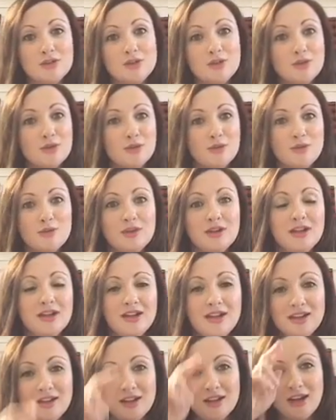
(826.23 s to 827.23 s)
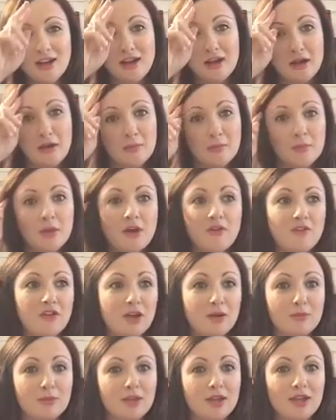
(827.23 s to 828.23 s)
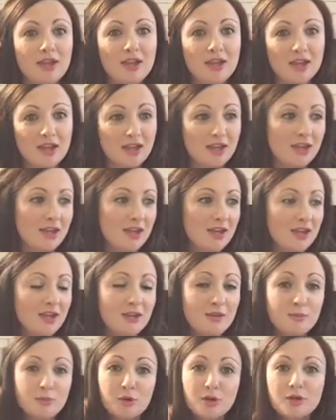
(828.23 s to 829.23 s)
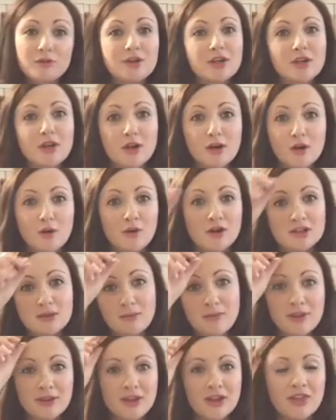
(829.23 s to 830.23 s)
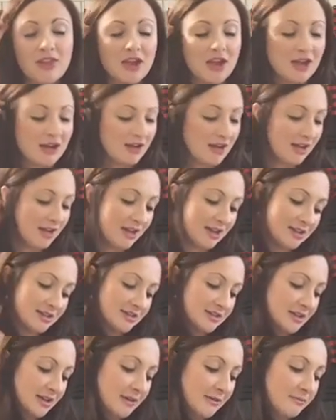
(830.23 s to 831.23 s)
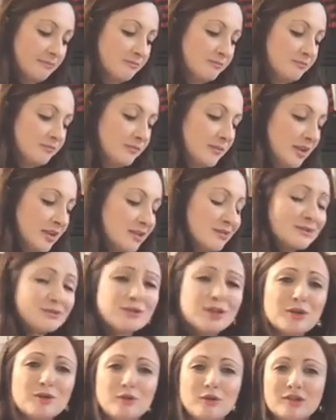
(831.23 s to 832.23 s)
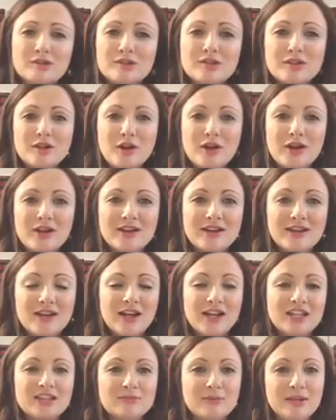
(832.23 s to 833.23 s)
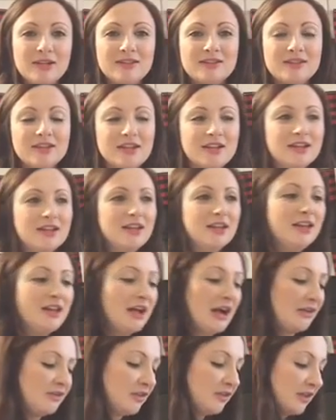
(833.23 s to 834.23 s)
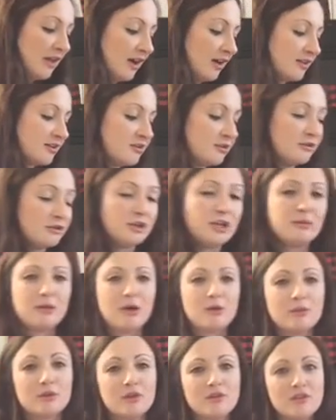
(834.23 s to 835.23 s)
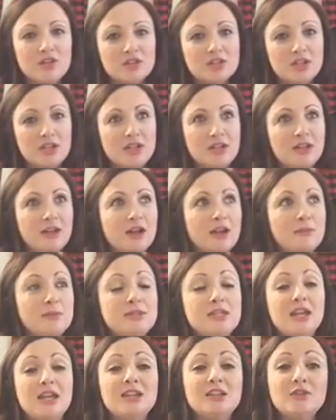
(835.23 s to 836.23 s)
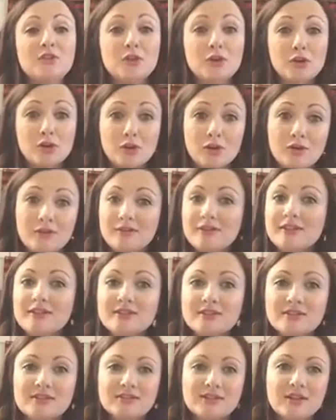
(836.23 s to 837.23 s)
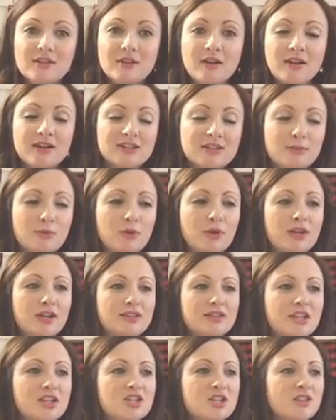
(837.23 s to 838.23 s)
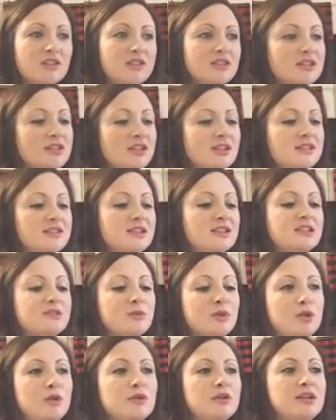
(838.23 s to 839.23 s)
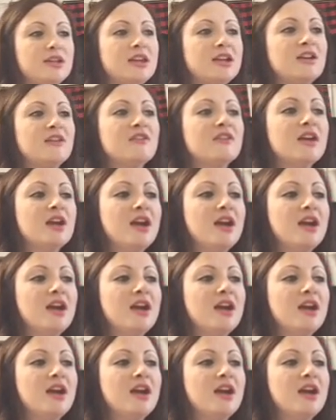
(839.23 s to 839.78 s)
to a family in Puerto Rico or something like that. And so it's really cool. So it's a card, and it kind of explains it. And then they also learn about World Vision. Days for Girls is another awesome organization that does this, where you can give